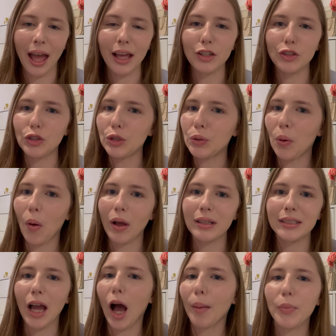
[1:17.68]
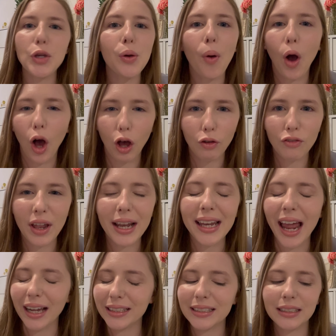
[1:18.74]
to top you off at
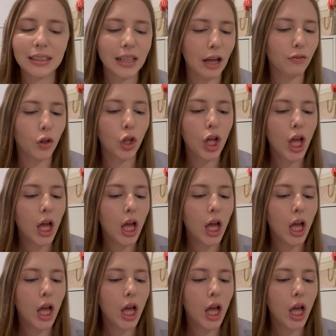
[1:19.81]
next level,